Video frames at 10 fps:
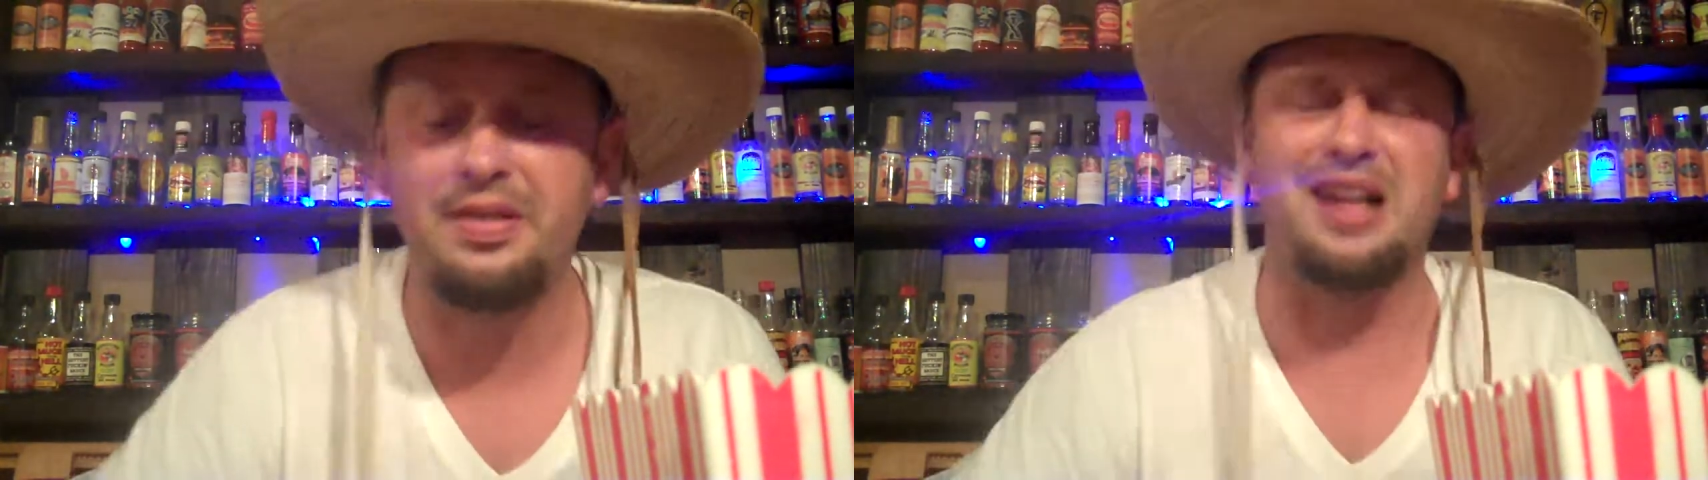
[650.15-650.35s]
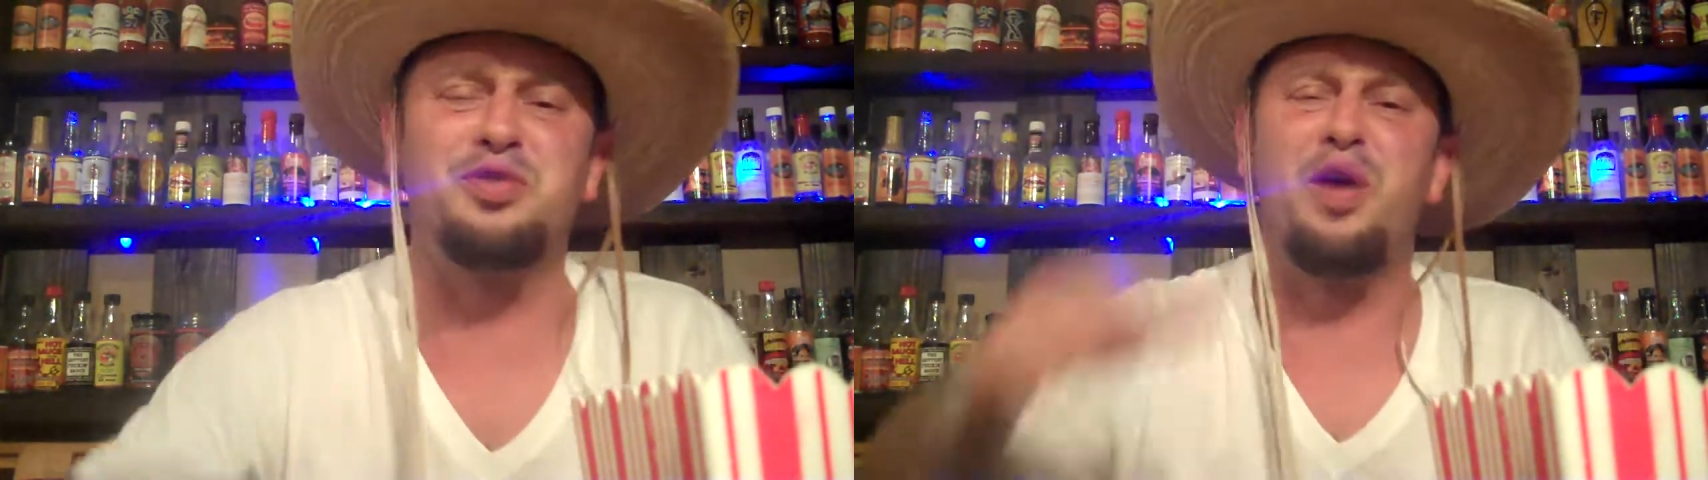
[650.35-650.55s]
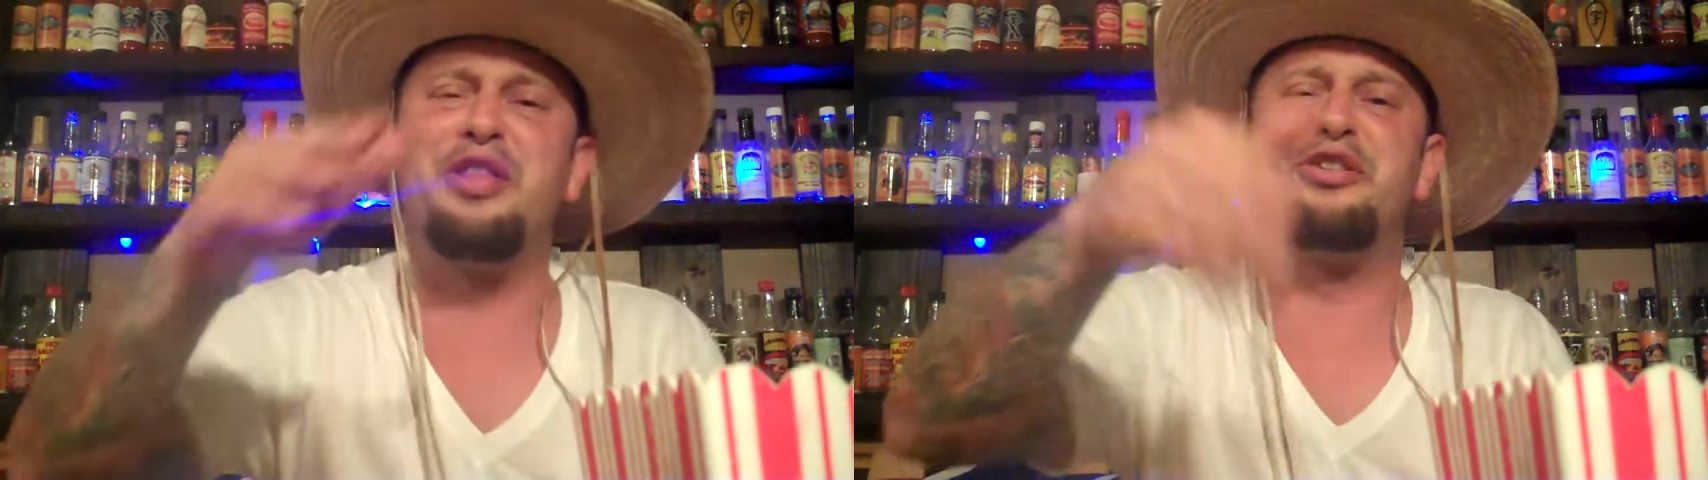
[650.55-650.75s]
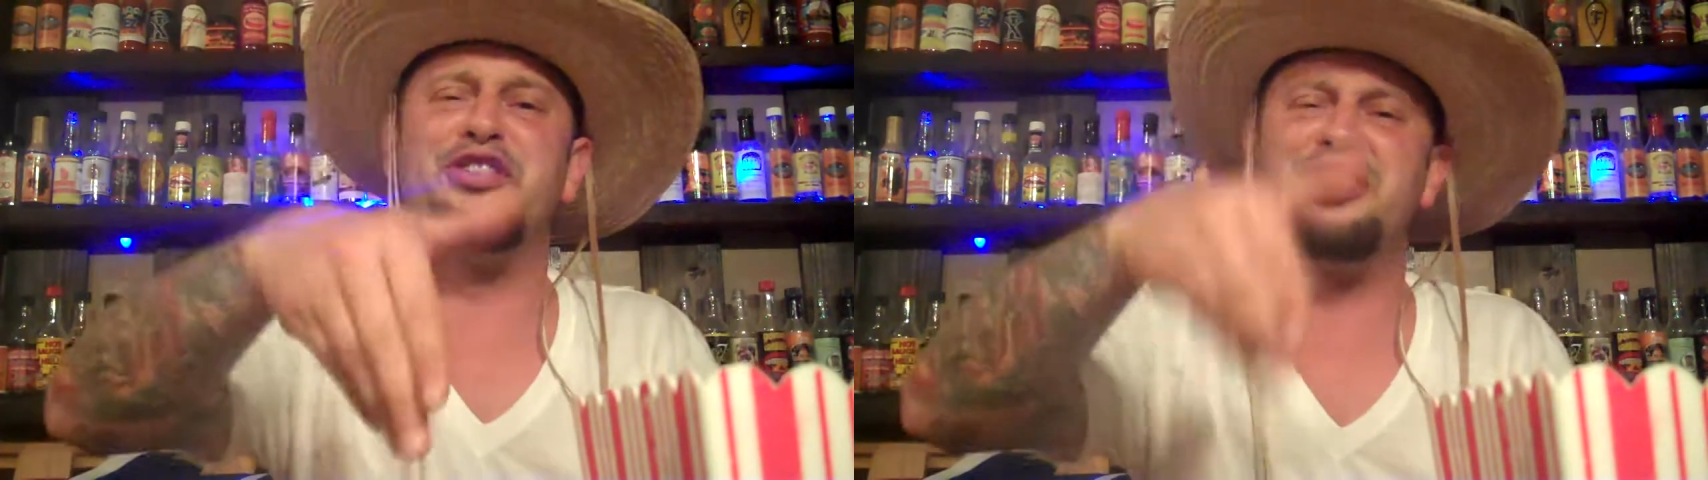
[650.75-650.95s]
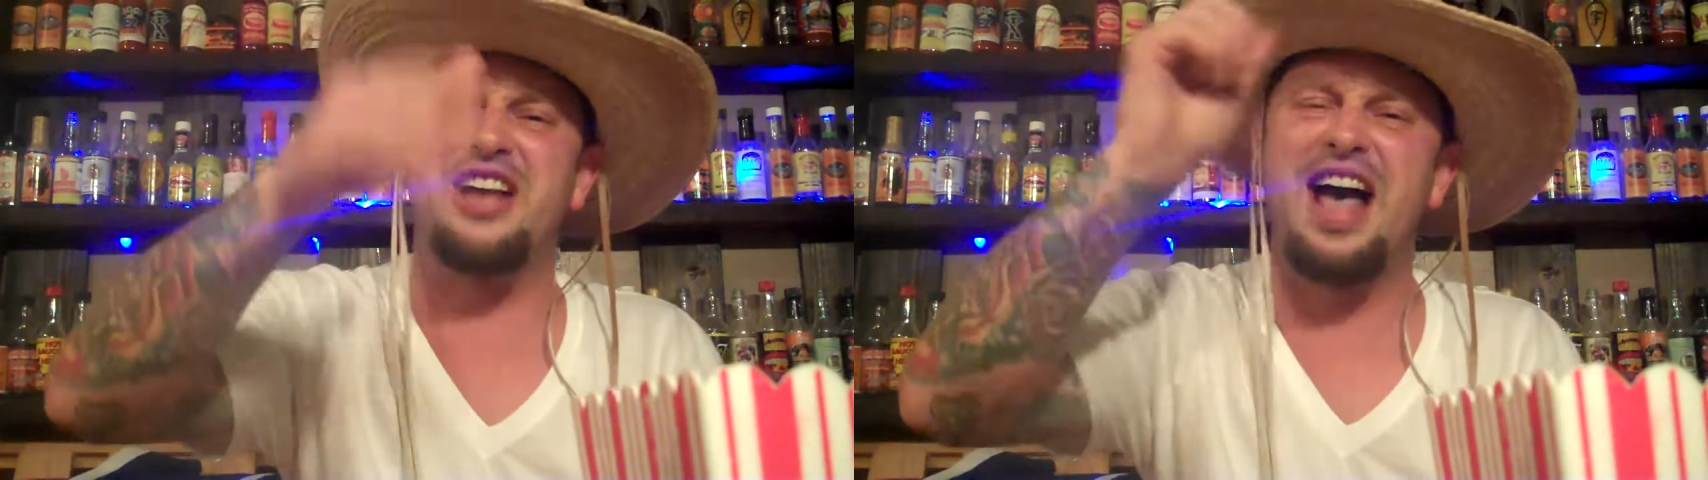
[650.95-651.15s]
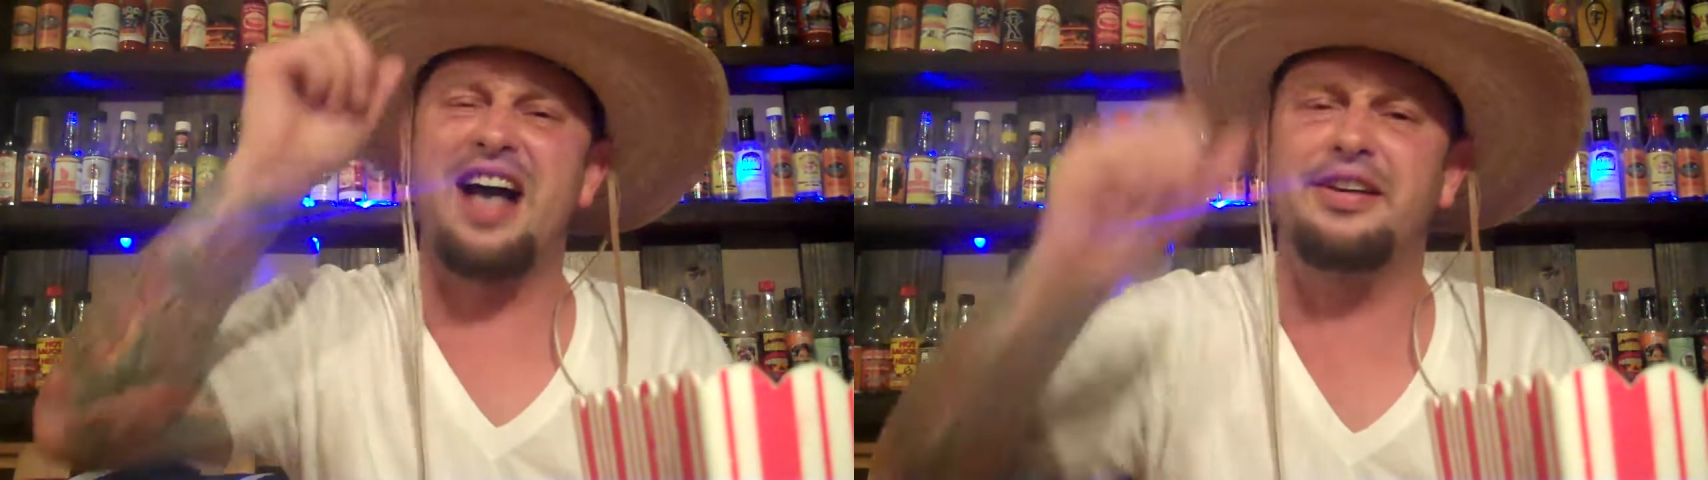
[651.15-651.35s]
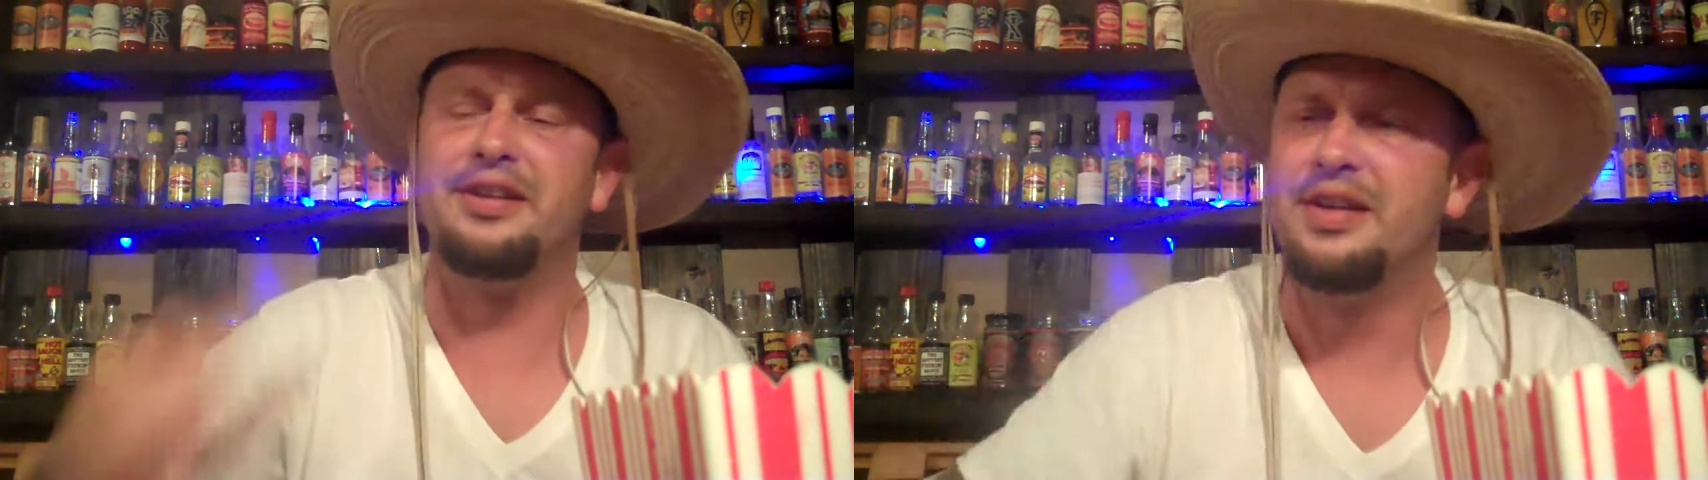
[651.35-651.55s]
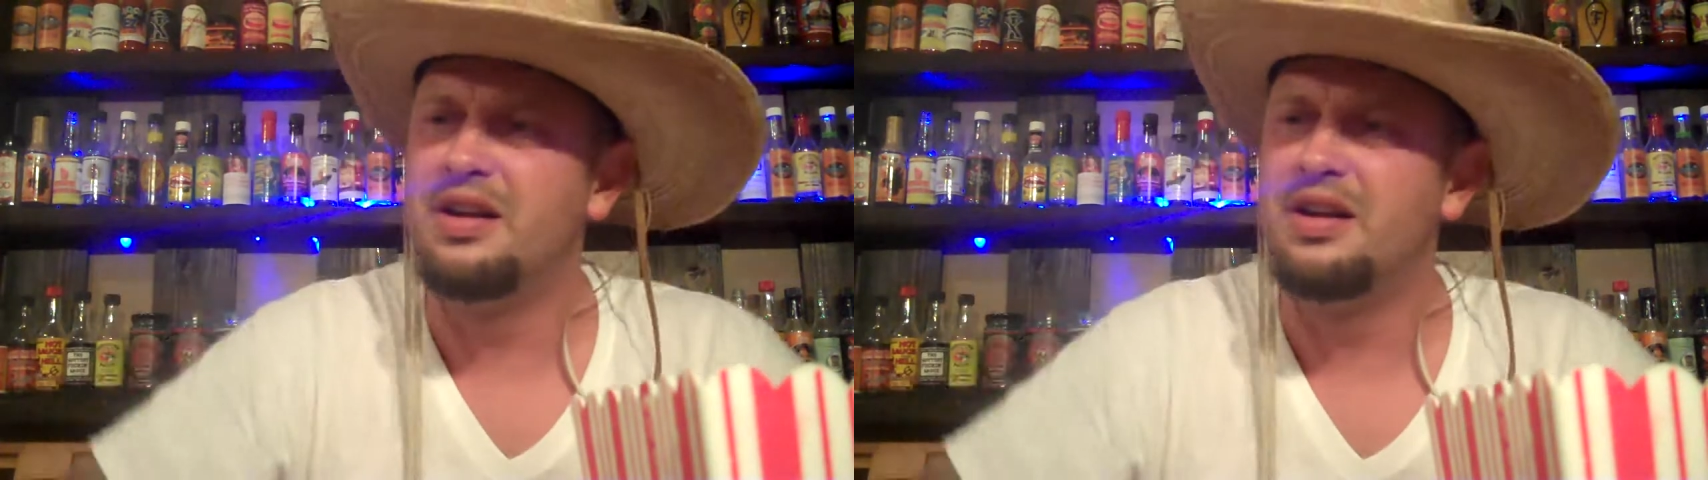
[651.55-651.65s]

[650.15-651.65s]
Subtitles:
That's why they're a snack.